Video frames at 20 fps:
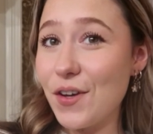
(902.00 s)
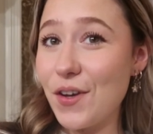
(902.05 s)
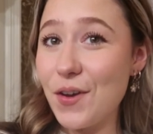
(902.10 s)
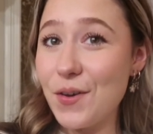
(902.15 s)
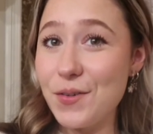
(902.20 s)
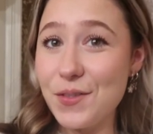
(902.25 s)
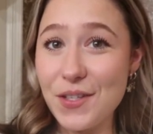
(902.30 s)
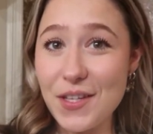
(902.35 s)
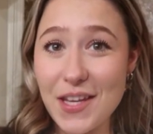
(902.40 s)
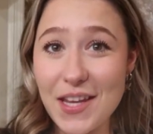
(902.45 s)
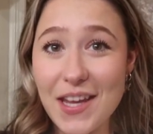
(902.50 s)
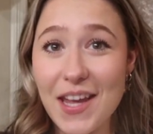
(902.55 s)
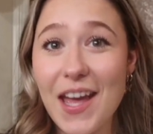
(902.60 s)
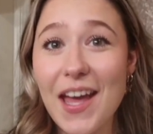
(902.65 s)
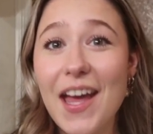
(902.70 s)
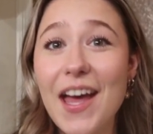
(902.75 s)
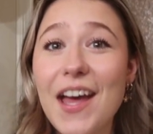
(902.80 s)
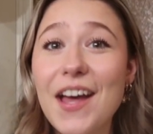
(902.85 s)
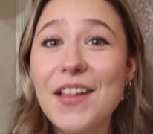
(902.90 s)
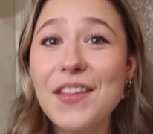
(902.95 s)
a cozy
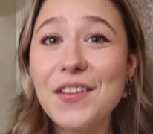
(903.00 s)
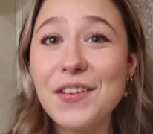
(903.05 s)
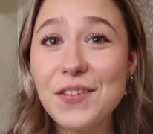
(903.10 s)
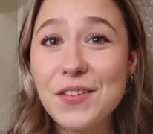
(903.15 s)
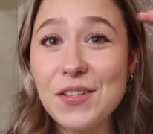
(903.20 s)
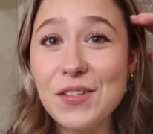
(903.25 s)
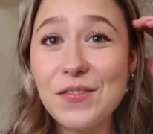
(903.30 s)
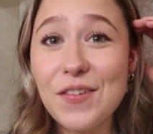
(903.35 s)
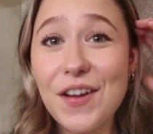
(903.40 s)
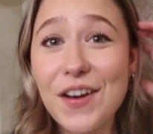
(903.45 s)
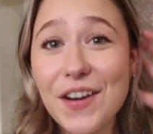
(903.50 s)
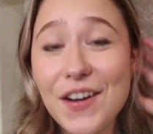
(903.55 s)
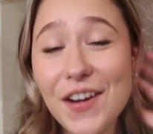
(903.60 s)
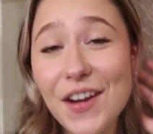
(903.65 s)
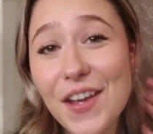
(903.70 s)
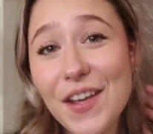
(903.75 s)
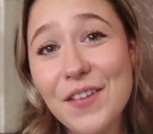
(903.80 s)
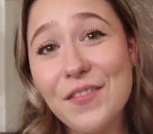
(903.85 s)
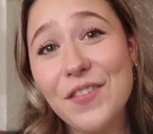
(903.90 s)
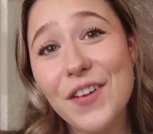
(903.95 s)
little sweater
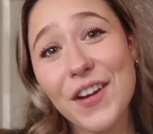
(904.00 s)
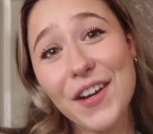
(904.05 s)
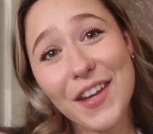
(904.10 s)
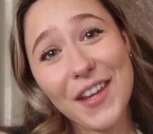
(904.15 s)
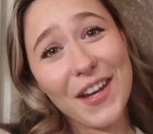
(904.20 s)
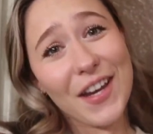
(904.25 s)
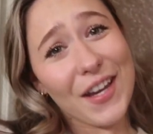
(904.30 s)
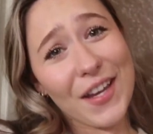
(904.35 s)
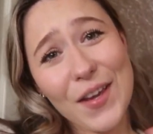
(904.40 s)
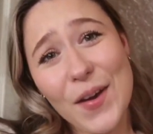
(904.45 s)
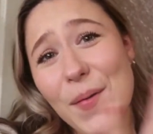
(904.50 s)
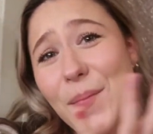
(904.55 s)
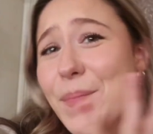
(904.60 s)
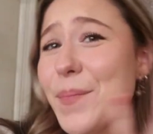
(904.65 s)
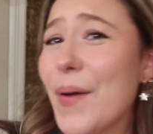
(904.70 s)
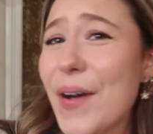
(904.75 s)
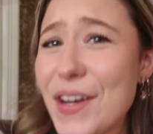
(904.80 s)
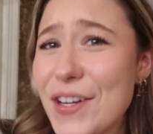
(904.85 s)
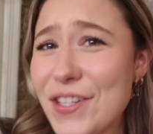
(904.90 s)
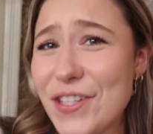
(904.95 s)
and we're gonna go
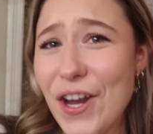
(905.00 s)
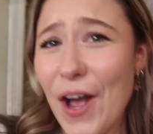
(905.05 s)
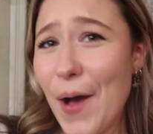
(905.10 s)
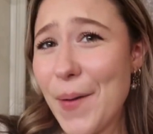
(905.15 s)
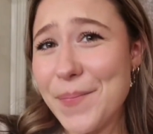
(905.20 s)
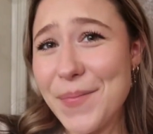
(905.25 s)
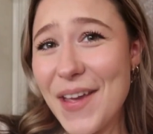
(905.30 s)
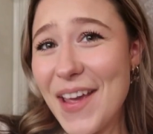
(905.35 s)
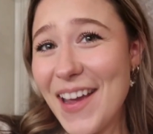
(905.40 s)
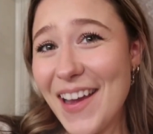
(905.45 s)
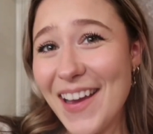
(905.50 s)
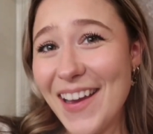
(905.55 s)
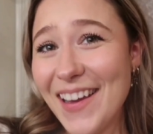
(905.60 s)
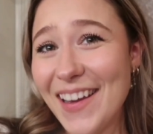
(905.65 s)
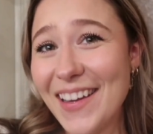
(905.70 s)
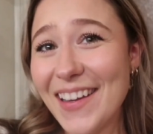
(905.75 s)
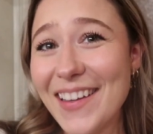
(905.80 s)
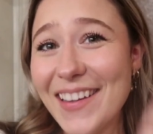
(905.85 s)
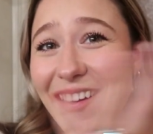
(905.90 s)
book shopping.